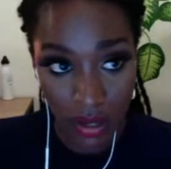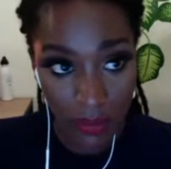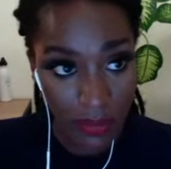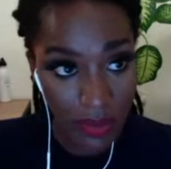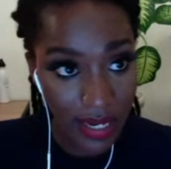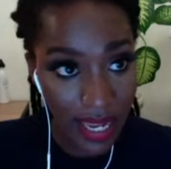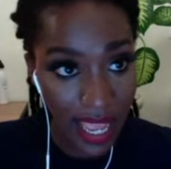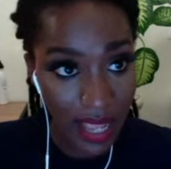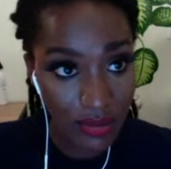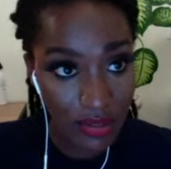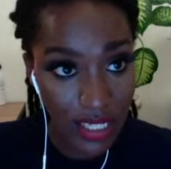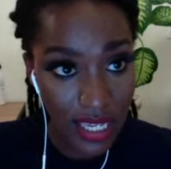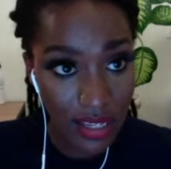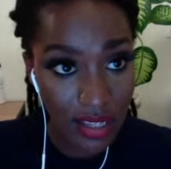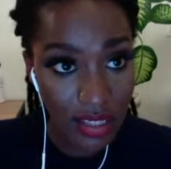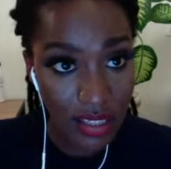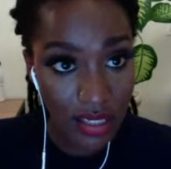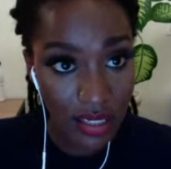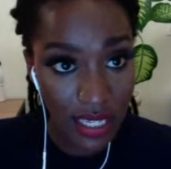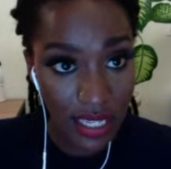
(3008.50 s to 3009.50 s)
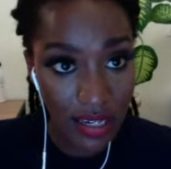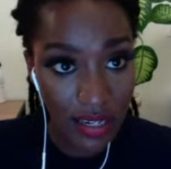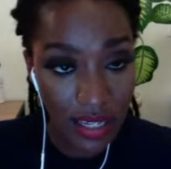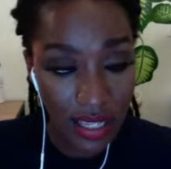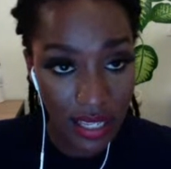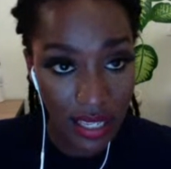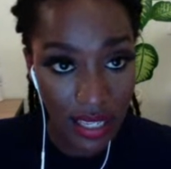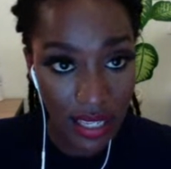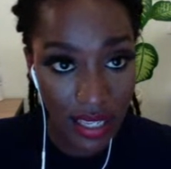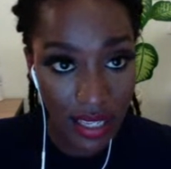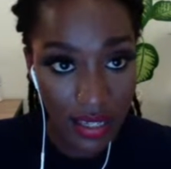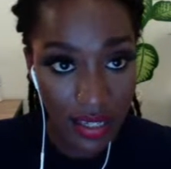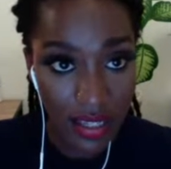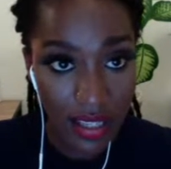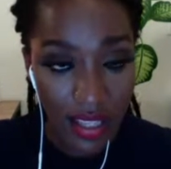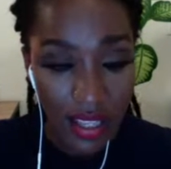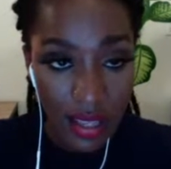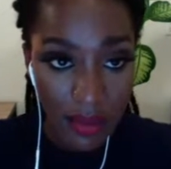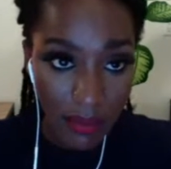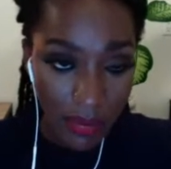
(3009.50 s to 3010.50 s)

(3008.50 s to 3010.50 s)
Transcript: but I'll take a look at it again. But